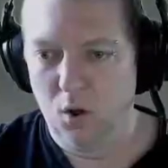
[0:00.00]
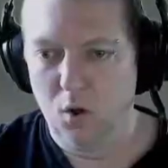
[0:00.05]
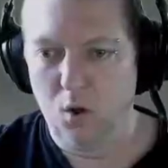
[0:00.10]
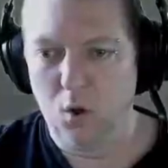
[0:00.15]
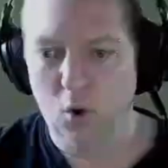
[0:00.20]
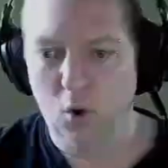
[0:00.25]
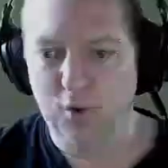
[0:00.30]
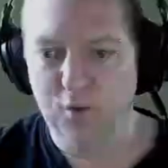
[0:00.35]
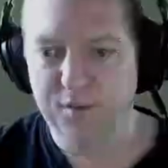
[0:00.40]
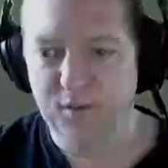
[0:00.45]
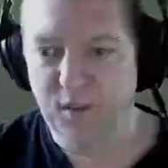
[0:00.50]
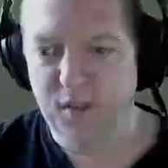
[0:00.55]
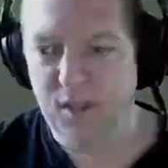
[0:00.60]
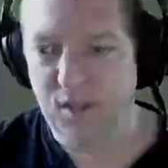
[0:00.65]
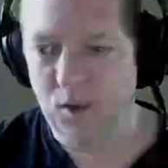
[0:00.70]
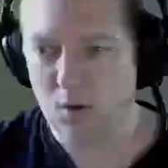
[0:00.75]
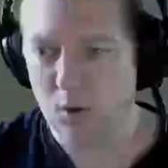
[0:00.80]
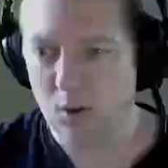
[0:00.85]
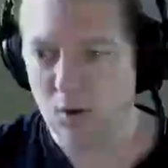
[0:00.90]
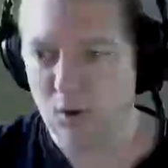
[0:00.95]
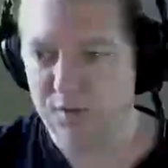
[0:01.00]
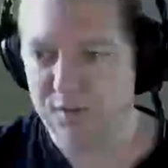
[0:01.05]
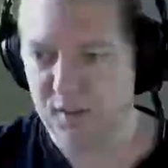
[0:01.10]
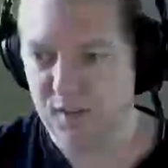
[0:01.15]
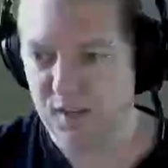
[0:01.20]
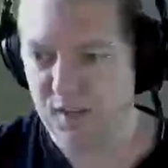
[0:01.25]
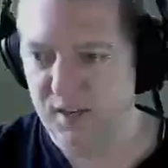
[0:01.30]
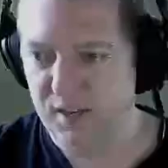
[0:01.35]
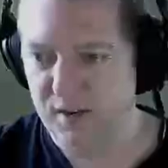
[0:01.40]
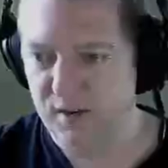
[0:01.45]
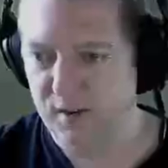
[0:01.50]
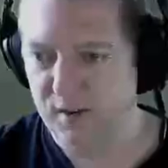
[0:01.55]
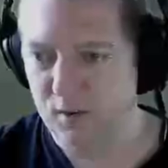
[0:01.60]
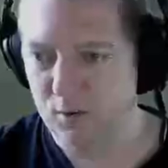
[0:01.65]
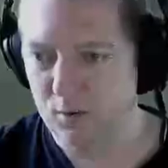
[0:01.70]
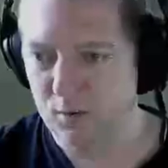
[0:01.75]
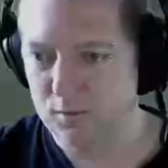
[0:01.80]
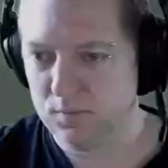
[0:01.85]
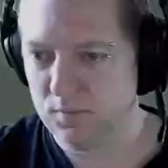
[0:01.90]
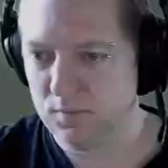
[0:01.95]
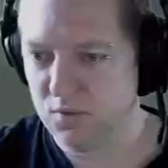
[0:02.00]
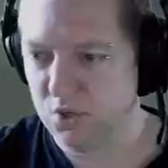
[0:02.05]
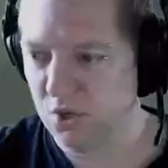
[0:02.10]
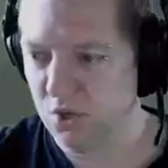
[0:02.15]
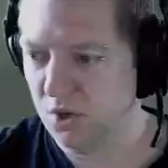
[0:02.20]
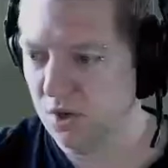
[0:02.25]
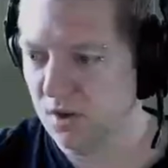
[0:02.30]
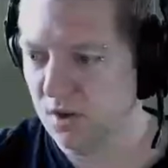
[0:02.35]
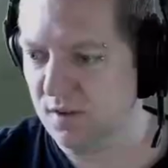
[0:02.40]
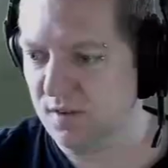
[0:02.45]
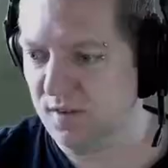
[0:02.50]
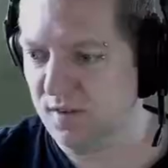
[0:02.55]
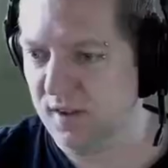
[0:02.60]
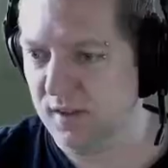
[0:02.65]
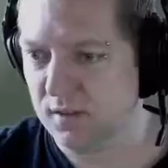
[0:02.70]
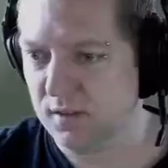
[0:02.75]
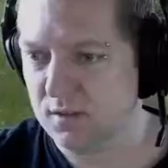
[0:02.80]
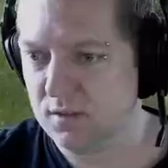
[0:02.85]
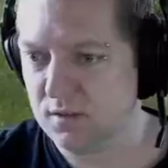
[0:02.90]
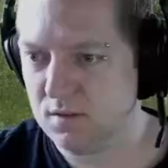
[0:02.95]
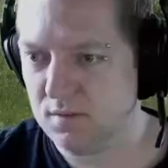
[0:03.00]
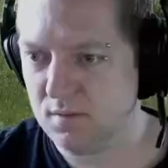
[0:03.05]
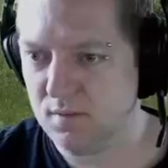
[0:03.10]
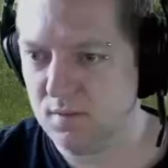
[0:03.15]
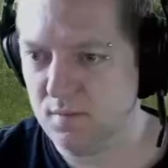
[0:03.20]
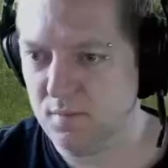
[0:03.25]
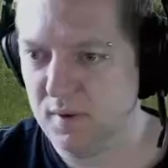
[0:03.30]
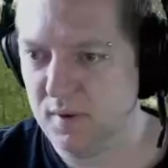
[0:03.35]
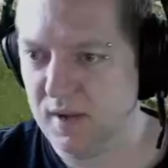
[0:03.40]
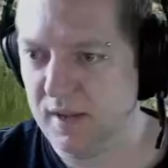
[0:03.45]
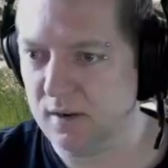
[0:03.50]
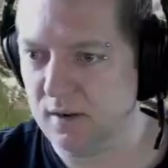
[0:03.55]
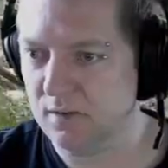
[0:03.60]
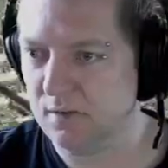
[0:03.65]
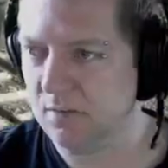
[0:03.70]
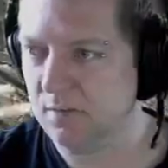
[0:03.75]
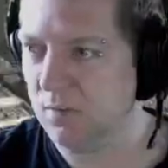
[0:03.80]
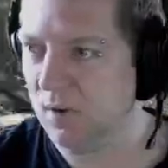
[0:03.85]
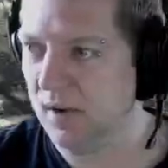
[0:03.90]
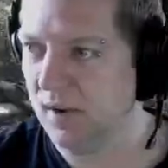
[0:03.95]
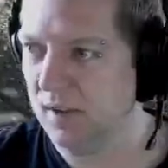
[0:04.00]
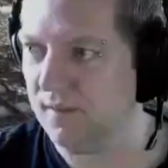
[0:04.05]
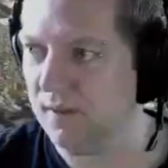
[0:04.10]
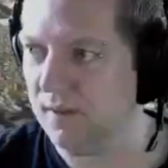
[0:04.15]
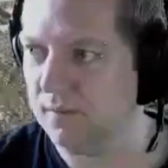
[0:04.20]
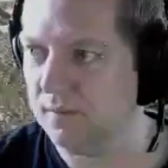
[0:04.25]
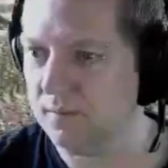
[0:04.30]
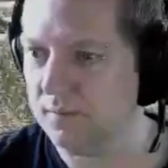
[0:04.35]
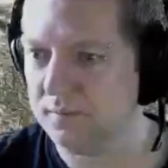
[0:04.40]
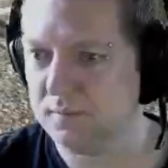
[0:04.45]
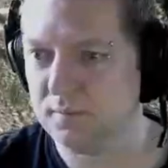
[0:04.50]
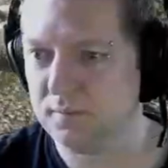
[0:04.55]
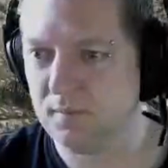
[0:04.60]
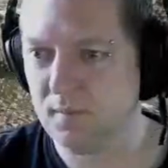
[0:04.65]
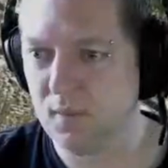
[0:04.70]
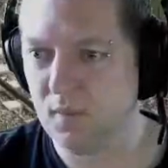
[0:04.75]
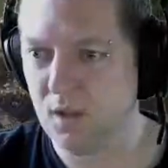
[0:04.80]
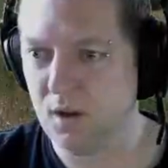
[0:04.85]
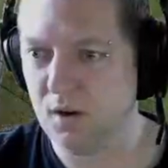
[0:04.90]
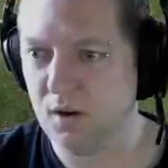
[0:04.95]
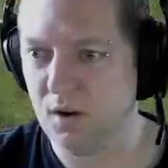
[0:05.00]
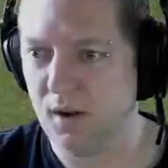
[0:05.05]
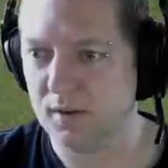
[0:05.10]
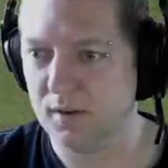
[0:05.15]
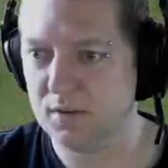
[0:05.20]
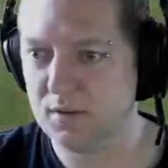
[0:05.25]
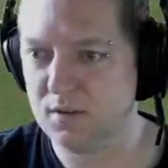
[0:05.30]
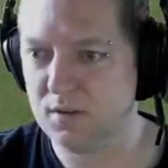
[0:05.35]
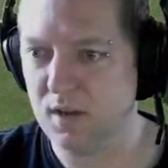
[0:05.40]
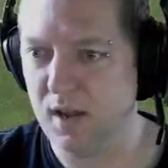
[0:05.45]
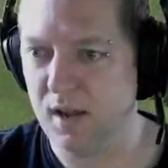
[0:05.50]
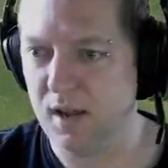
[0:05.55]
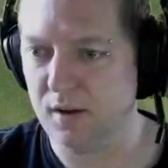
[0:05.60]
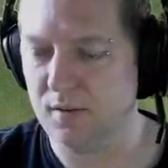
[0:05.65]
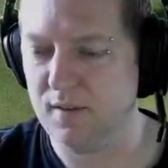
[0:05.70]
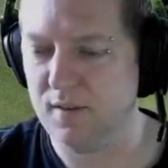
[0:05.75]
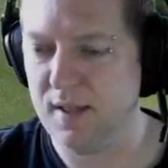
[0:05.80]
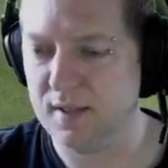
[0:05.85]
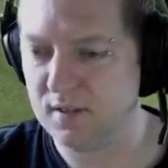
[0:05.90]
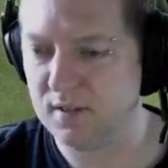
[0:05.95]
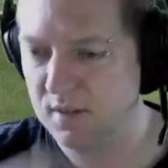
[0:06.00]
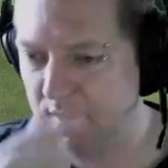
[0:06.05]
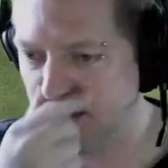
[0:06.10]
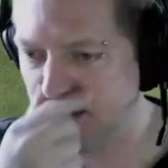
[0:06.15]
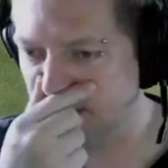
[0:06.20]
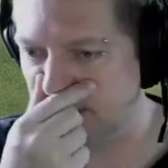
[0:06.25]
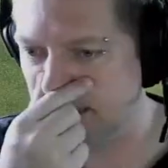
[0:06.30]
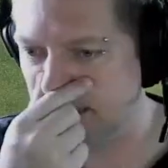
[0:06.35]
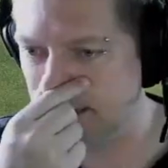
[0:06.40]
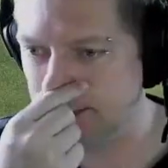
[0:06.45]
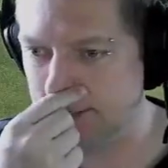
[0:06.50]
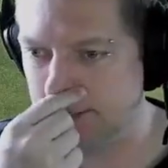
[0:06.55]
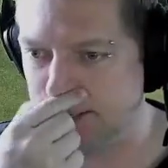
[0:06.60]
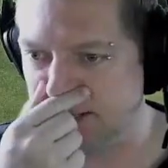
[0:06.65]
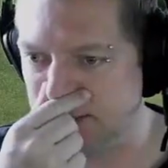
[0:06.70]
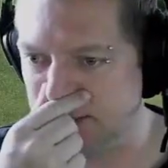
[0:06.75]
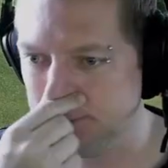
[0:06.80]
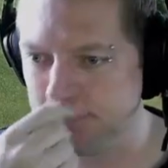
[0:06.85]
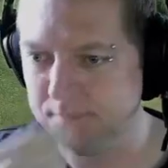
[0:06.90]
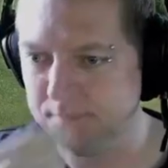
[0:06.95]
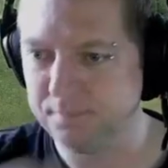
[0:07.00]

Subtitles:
awfully downhill turn of events. But whatever. Alright, so that's now that done.